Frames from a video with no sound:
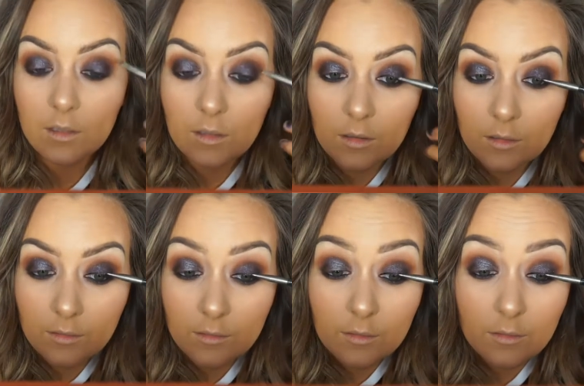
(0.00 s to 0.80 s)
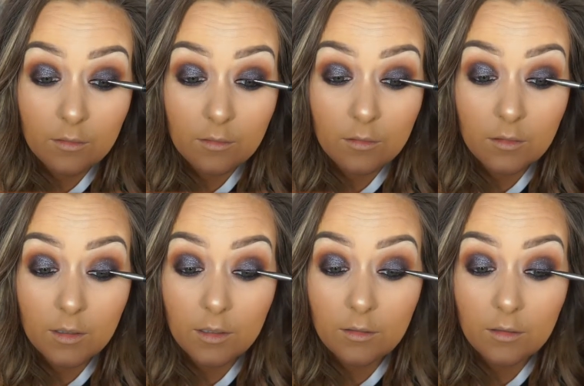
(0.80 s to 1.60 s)
And
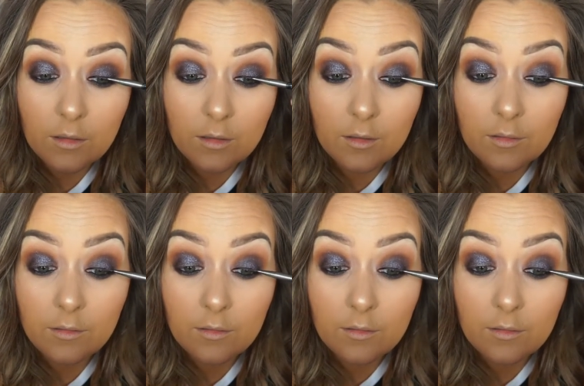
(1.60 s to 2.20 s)
line the lid.